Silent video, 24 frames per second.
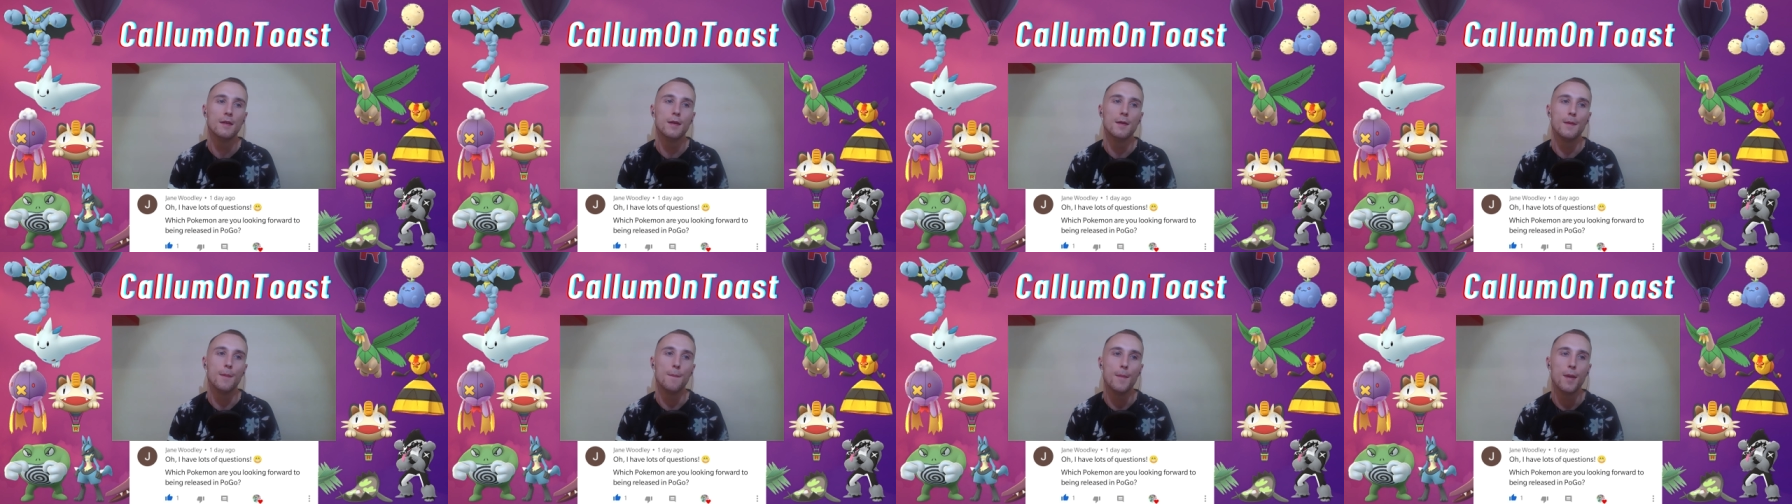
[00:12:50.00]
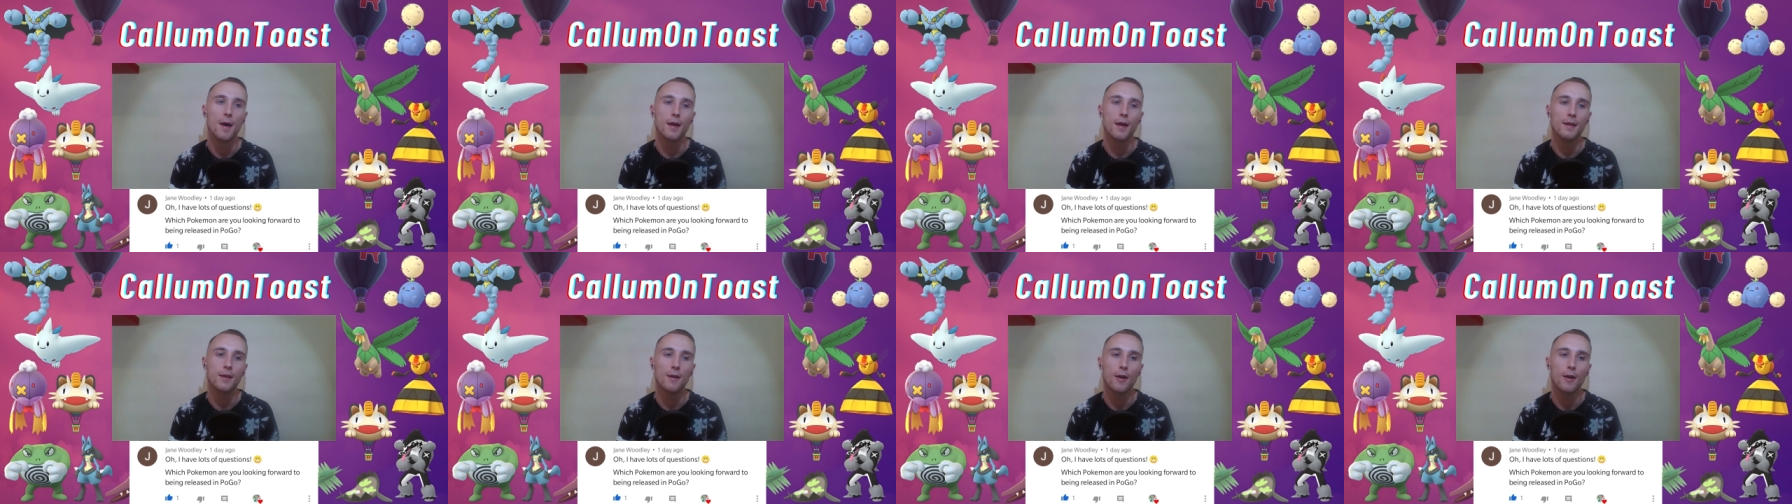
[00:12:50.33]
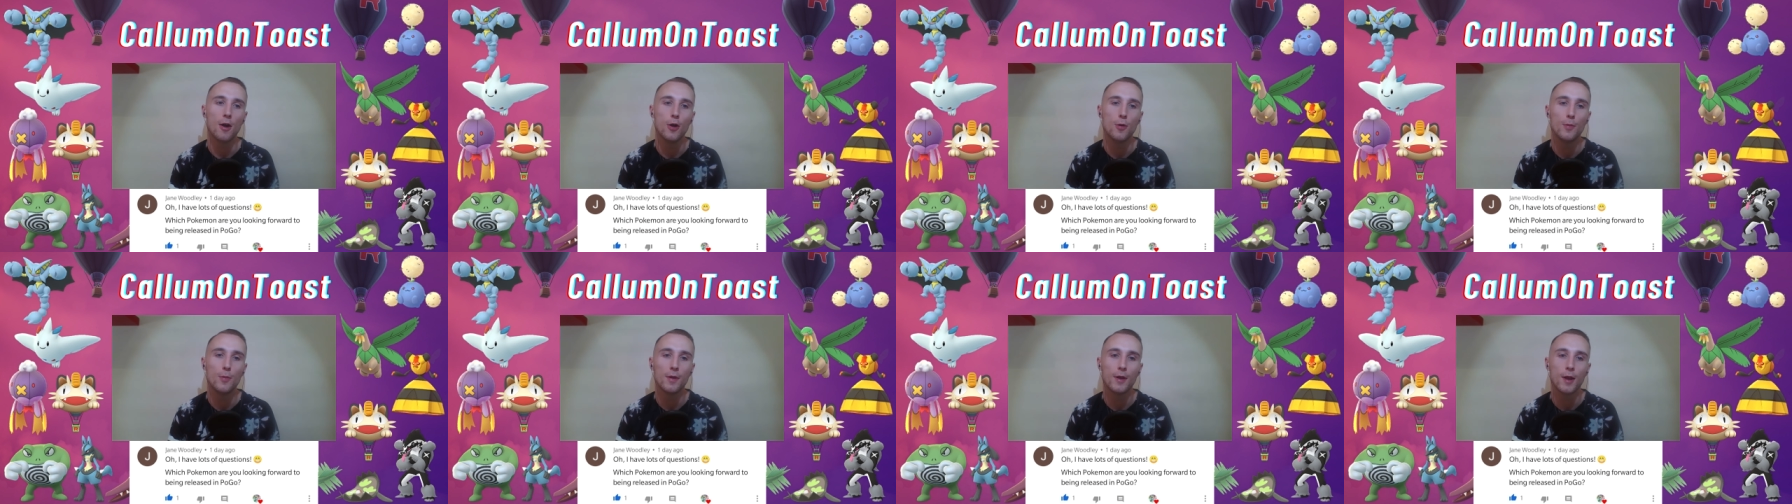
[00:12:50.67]
might
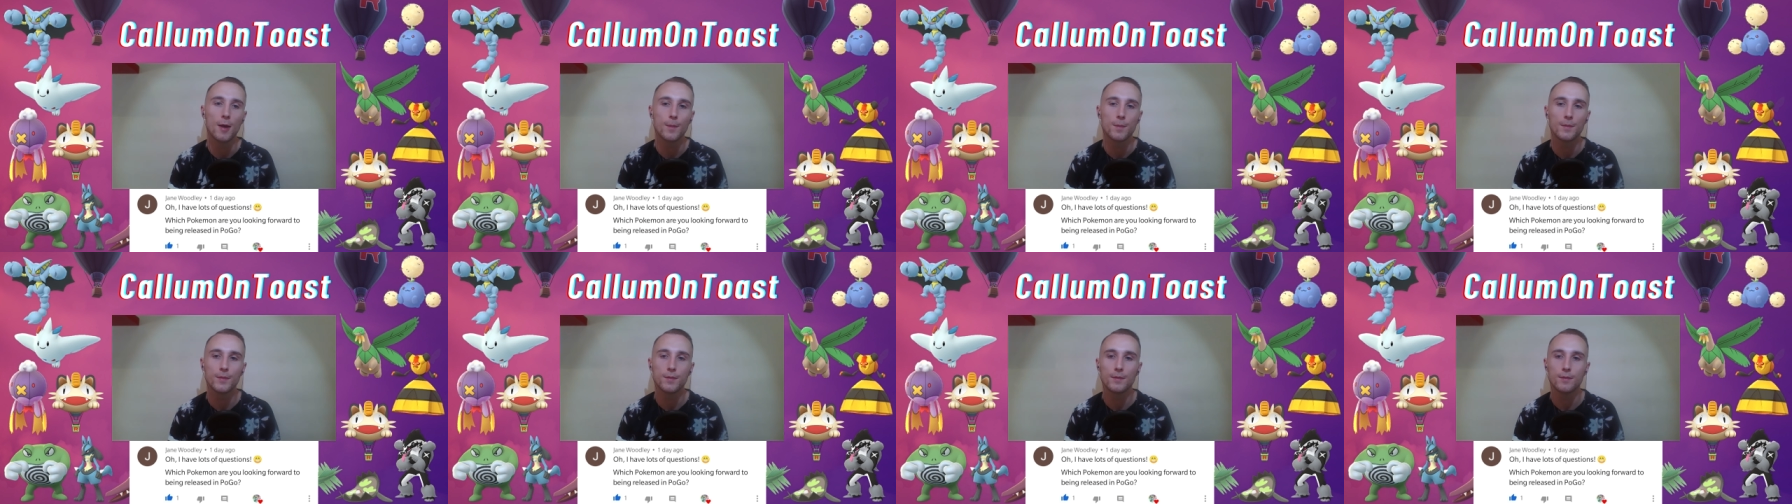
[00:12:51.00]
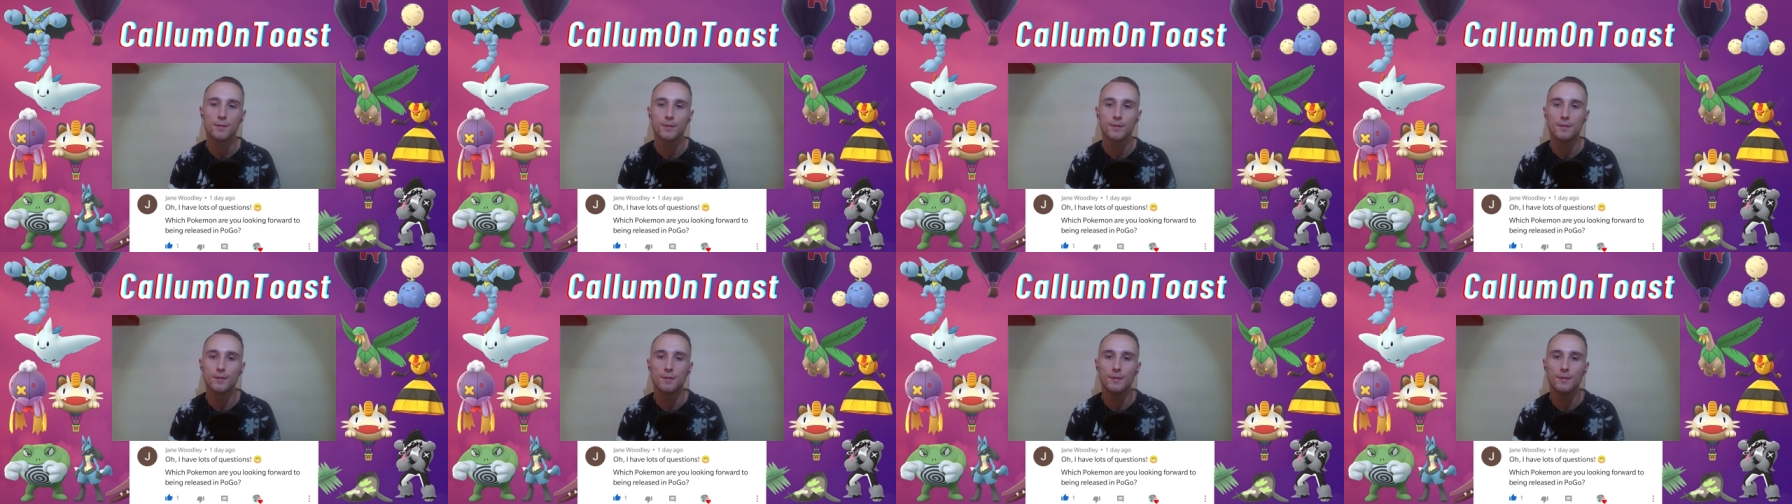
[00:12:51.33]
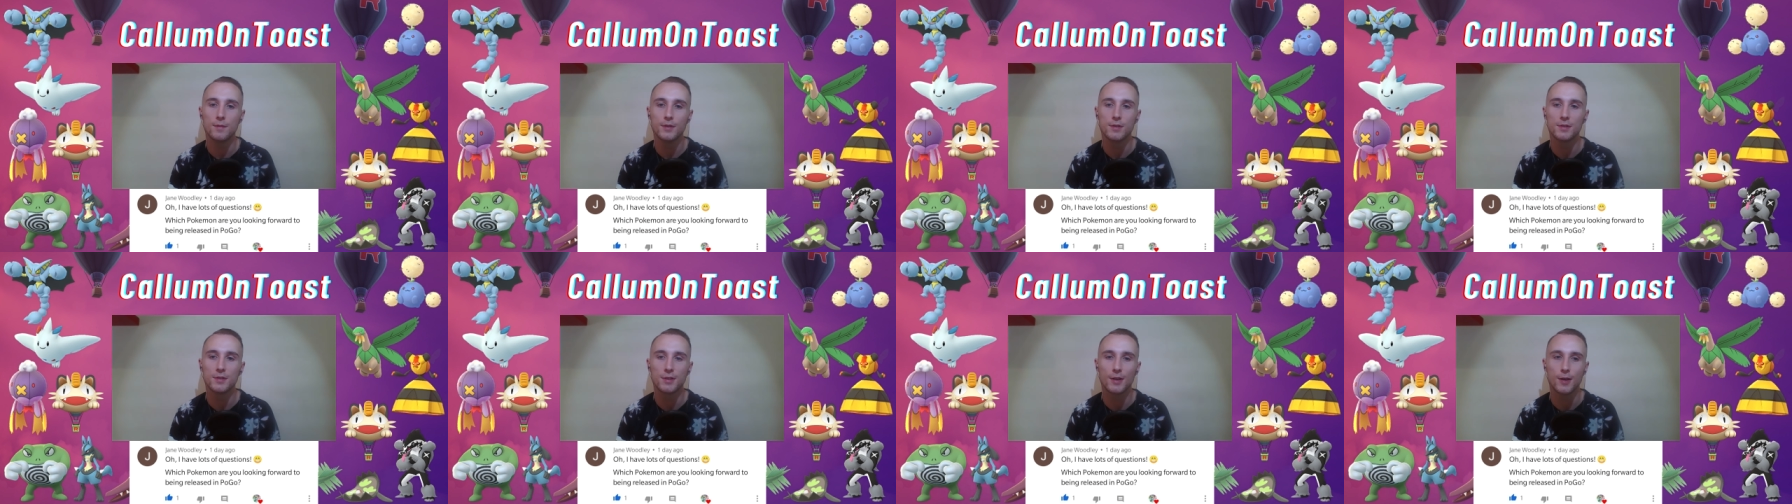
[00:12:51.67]
open up
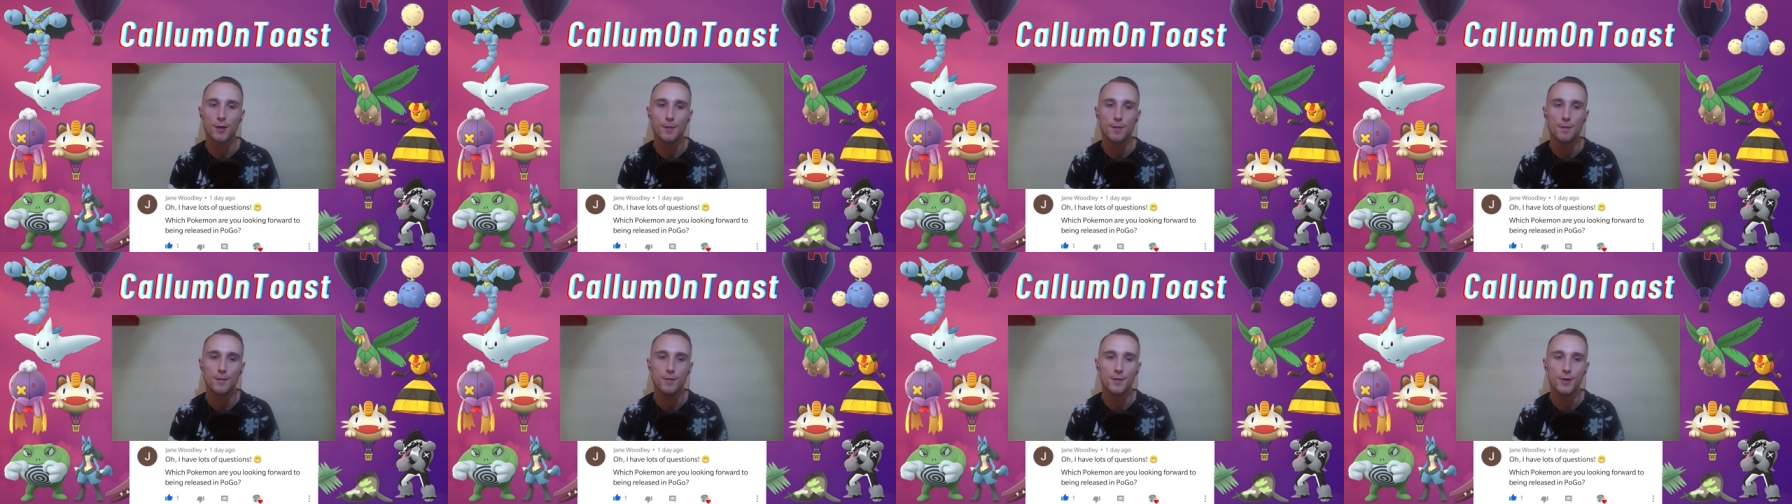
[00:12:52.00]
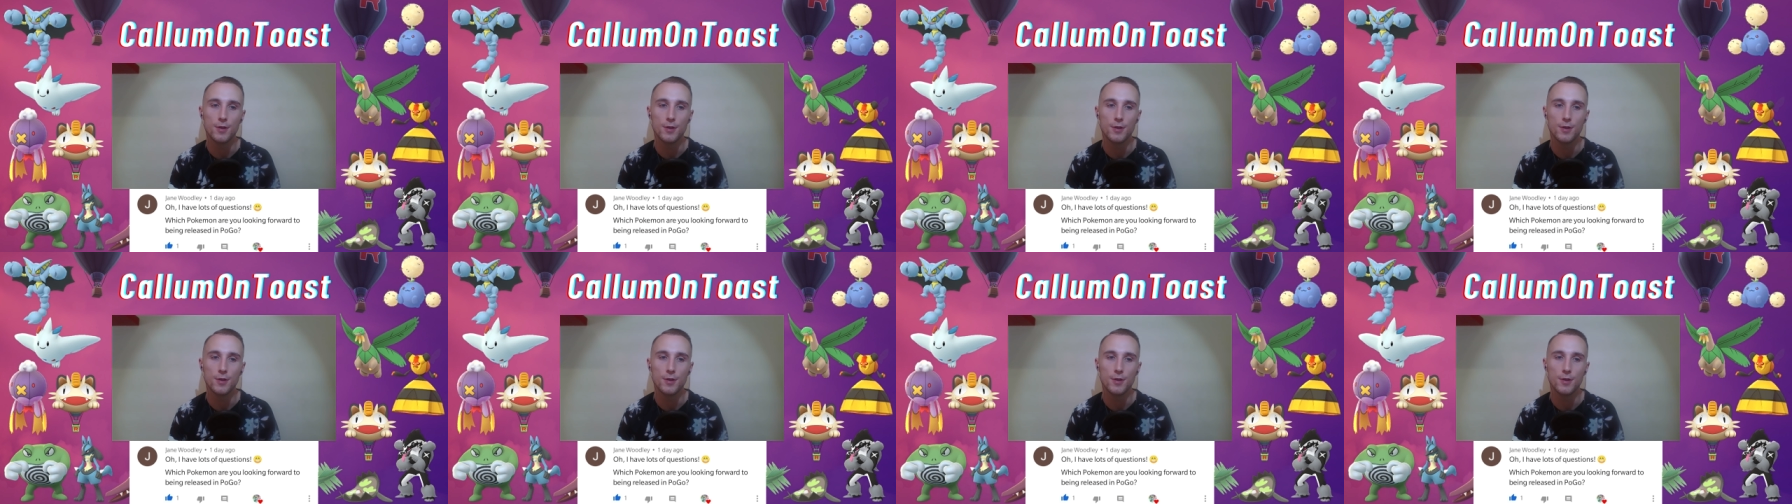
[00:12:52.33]
some